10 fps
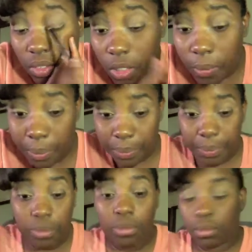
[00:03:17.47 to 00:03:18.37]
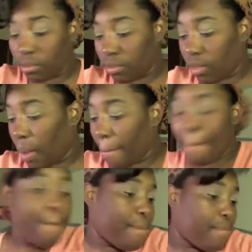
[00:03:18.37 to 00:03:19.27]
Next, another thing
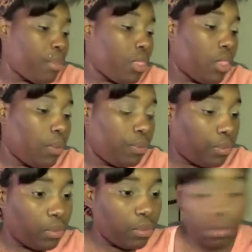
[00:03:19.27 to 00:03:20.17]
that she had was